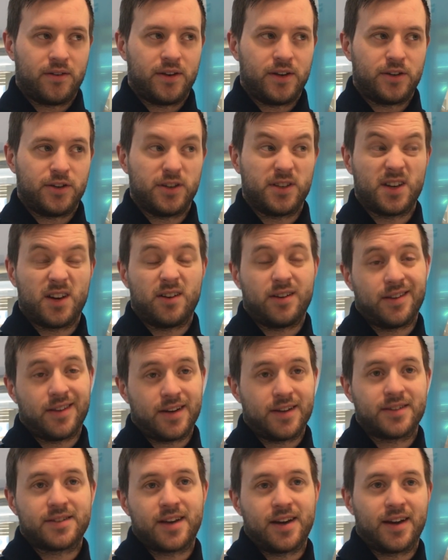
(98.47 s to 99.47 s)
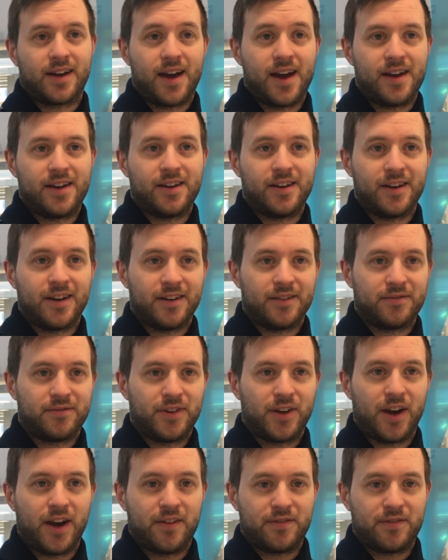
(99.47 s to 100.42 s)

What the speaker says: they do tell you that it's going to get, you're going to